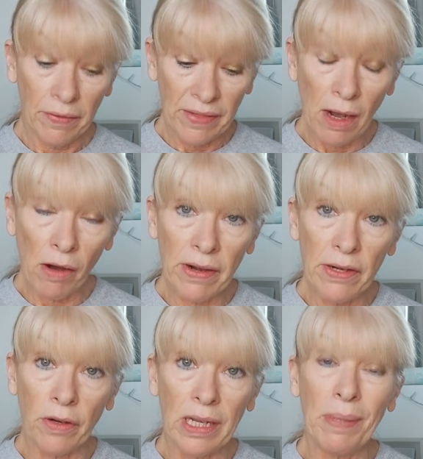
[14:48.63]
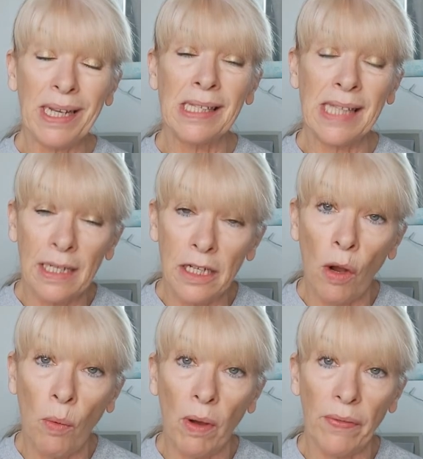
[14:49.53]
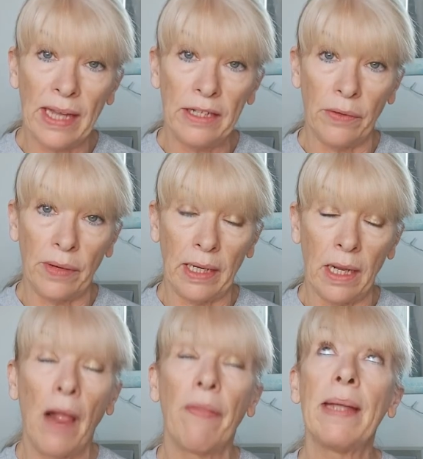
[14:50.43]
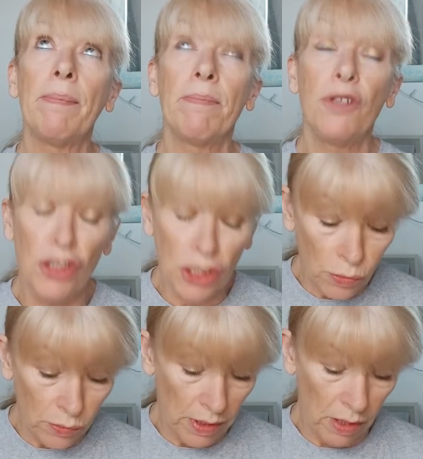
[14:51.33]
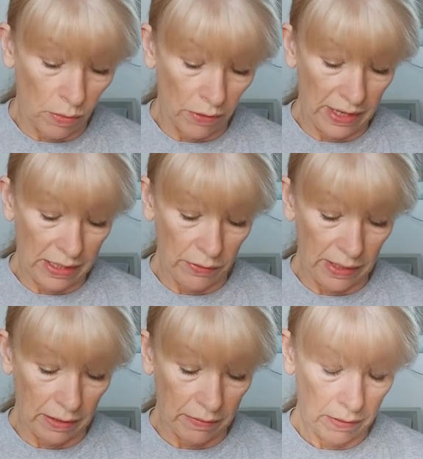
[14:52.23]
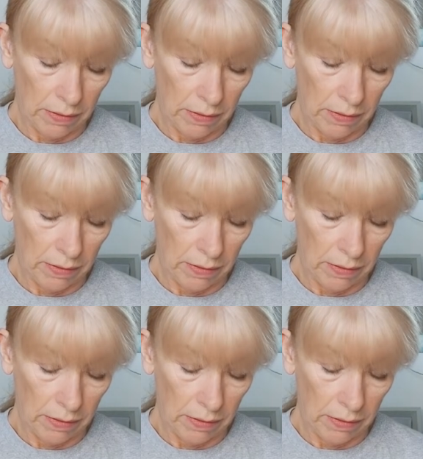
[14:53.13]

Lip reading: They are annoying because they know what they're doing. They do know what they're doing.